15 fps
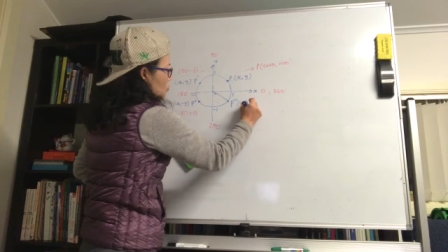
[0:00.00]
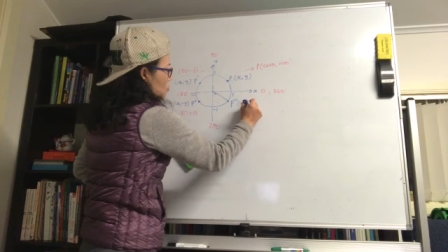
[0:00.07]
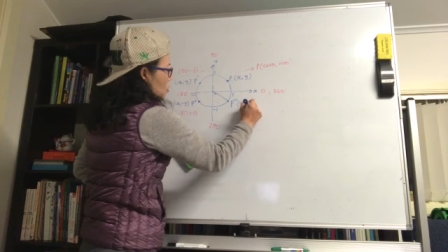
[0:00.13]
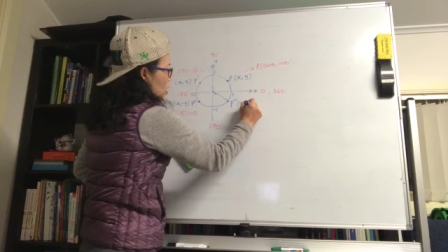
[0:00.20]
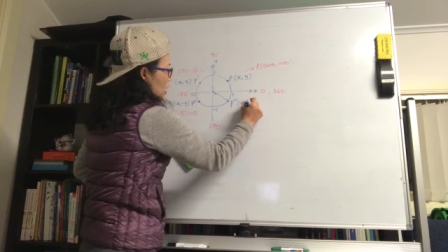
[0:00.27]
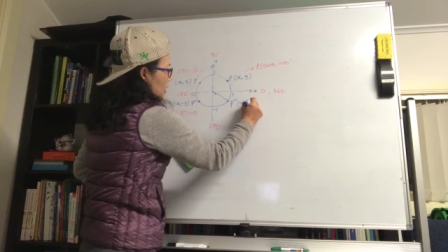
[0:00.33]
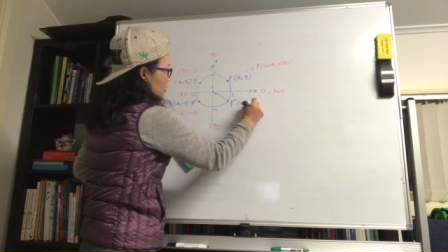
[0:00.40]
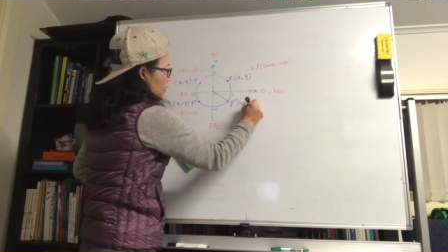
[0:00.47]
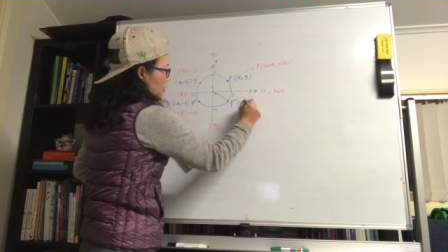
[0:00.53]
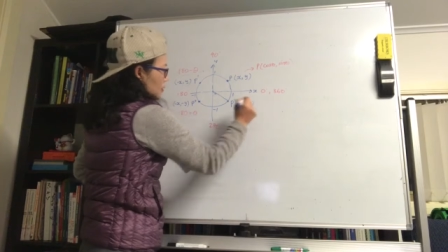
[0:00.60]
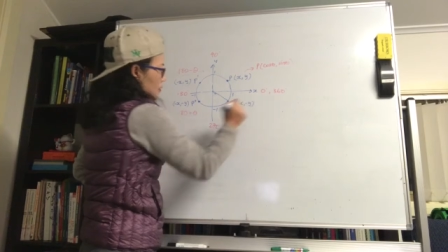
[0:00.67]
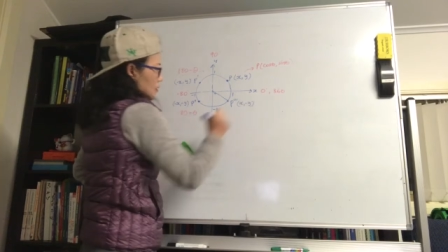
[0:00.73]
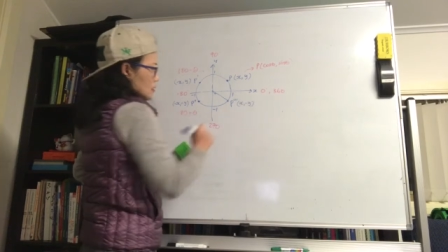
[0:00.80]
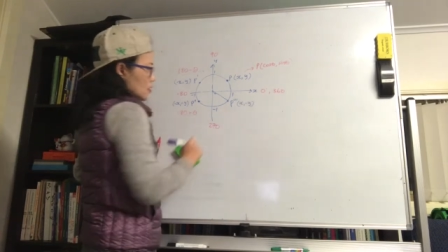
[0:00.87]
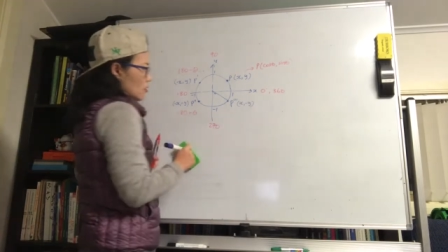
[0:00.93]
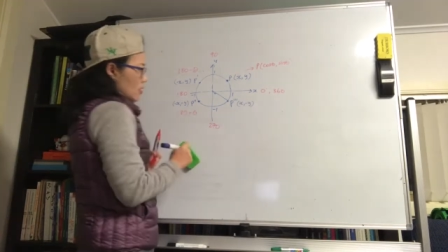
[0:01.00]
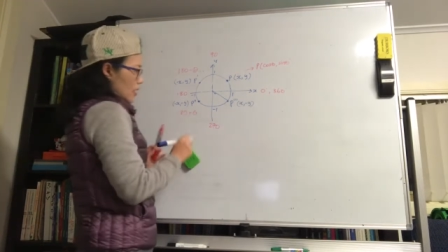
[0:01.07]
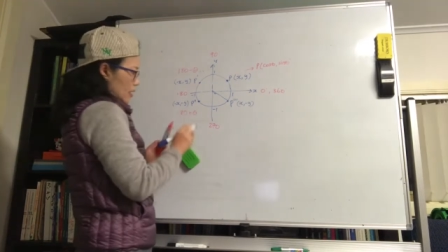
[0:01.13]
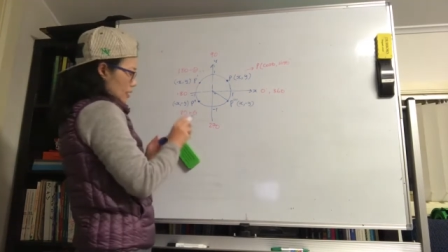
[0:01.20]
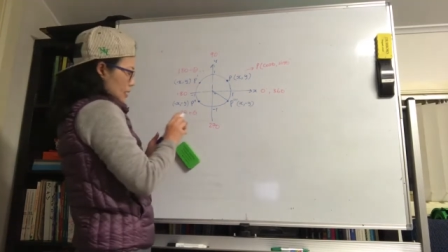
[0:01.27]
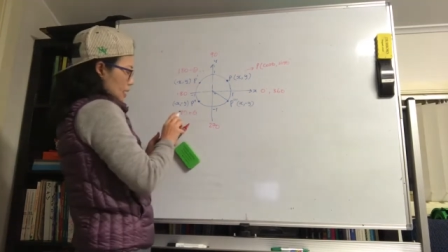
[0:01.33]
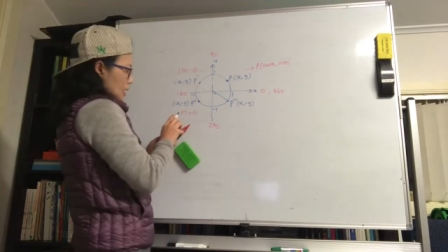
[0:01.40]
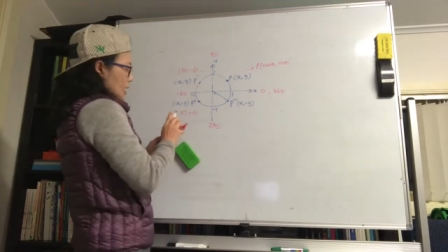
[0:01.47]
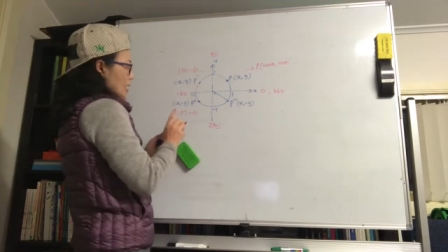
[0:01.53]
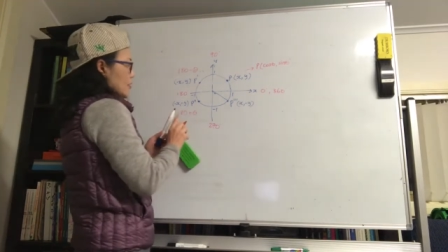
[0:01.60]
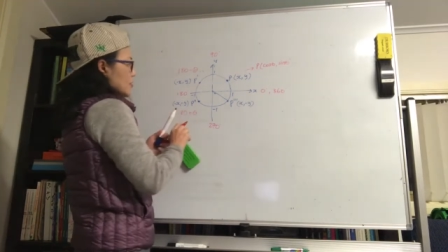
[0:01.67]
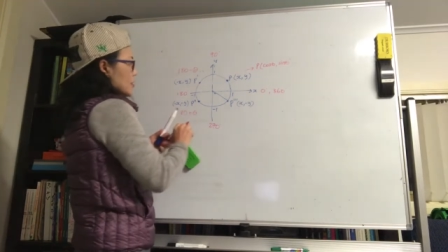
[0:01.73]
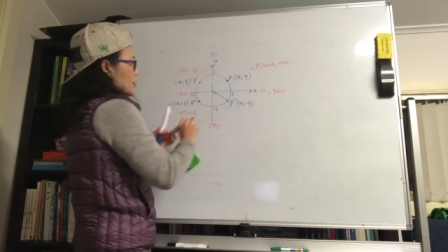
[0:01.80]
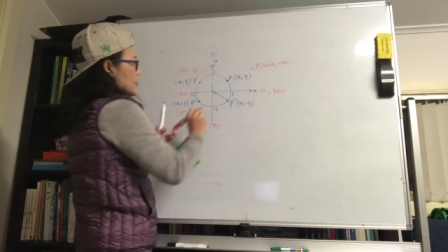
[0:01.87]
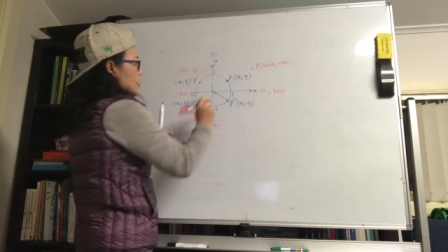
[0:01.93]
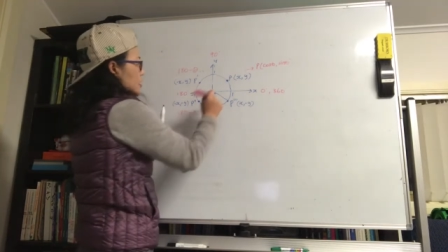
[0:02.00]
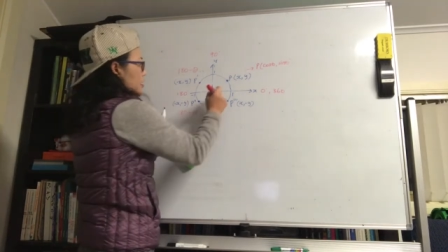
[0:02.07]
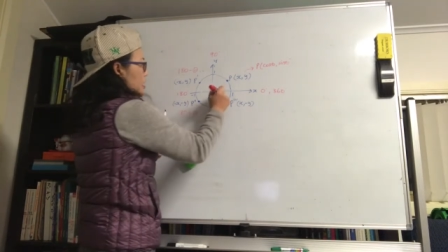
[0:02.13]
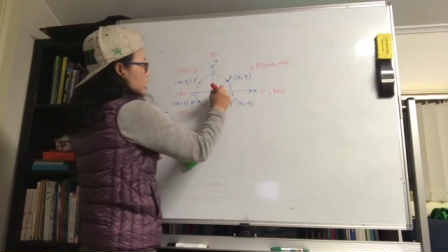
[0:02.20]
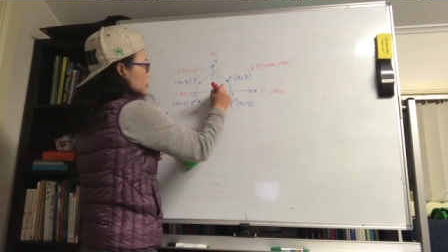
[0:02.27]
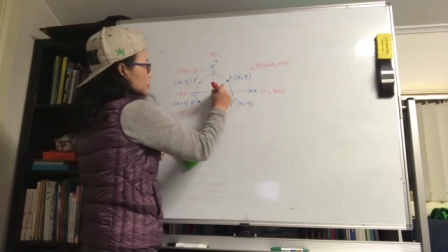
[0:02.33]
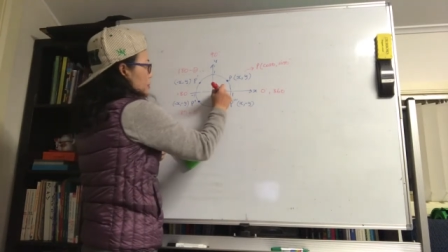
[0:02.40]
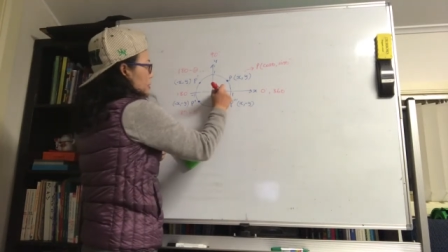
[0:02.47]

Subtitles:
y. Alright? And the theta will be